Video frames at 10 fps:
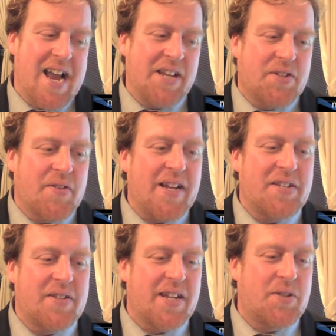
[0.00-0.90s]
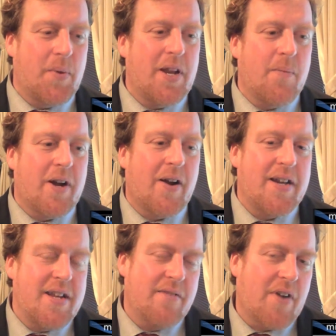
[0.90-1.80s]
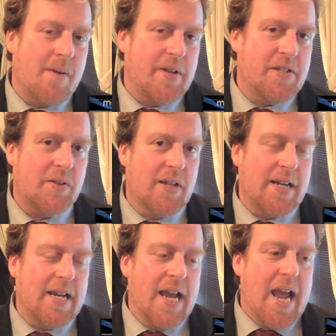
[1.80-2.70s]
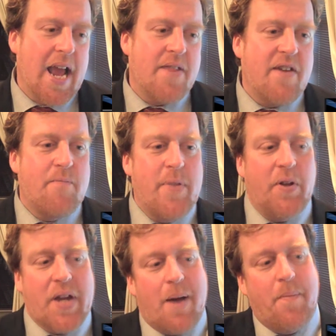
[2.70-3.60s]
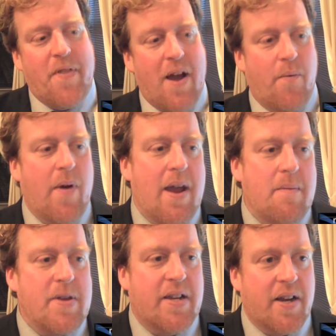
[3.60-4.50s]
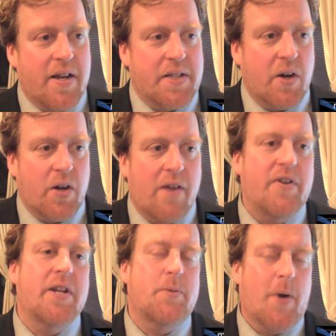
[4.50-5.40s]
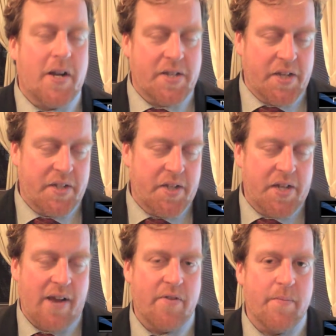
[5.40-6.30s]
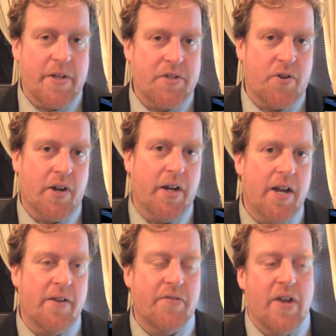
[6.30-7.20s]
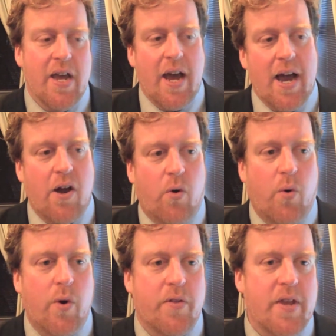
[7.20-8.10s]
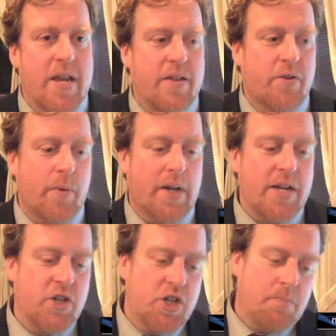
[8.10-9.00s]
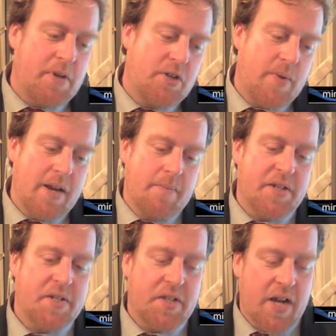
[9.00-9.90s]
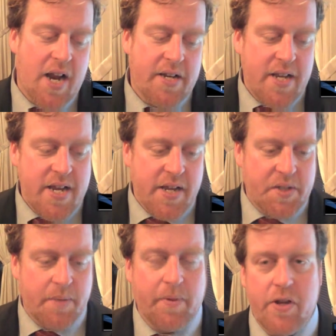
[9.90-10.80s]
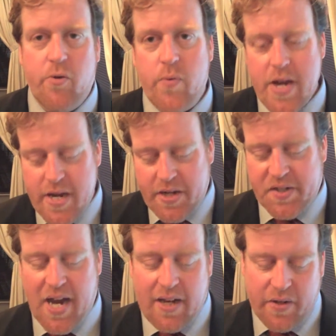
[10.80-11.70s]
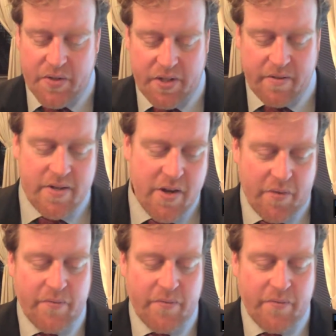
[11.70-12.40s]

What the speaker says: So that's really what our IT environments look like, and they've built up that way because our governance processes haven't been strong enough, or the relationship between business and IT has simply created silos and